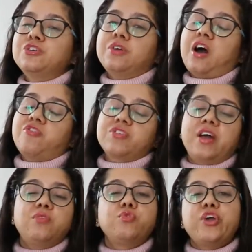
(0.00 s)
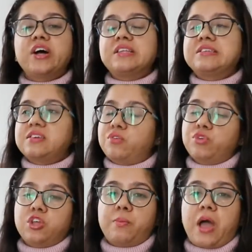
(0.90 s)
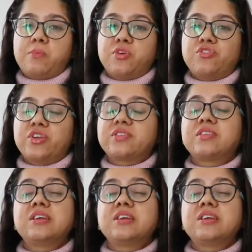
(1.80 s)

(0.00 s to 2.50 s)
After that, we are done with the biometrics.